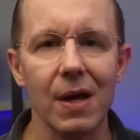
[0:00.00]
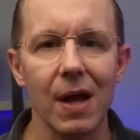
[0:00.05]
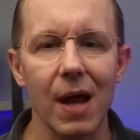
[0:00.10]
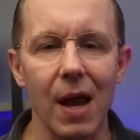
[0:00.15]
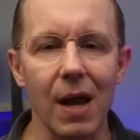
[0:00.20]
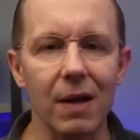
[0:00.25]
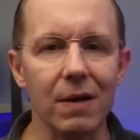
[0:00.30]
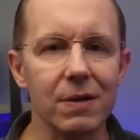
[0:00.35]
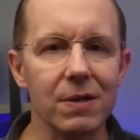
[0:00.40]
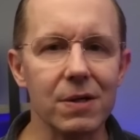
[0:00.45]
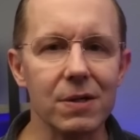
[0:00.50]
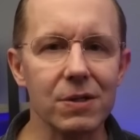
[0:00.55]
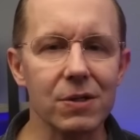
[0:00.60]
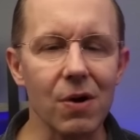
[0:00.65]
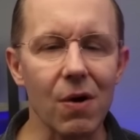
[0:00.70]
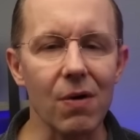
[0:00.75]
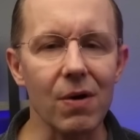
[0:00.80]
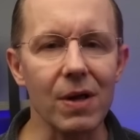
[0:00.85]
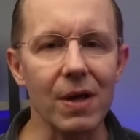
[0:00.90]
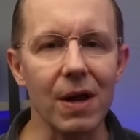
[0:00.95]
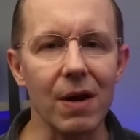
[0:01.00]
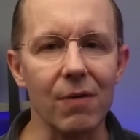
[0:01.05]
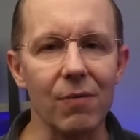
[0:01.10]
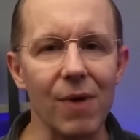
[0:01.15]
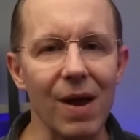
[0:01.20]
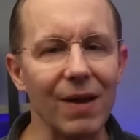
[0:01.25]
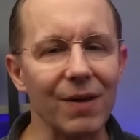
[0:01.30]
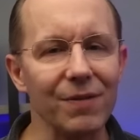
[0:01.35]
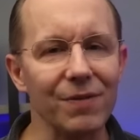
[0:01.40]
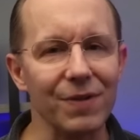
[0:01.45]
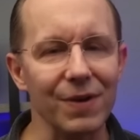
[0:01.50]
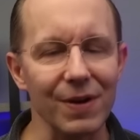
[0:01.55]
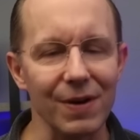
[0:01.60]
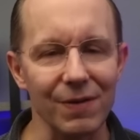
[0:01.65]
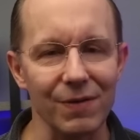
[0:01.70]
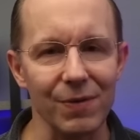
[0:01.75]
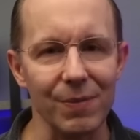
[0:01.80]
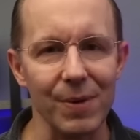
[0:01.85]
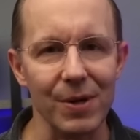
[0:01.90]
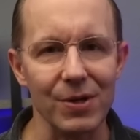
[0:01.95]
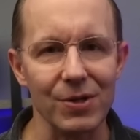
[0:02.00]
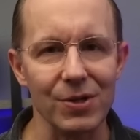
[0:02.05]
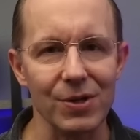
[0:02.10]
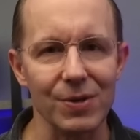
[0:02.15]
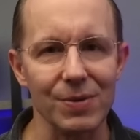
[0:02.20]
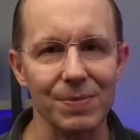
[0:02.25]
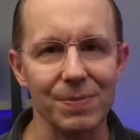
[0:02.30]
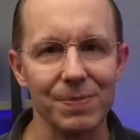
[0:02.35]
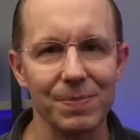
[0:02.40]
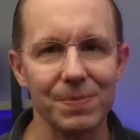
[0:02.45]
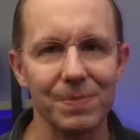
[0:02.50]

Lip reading: and discarding irrelevant information.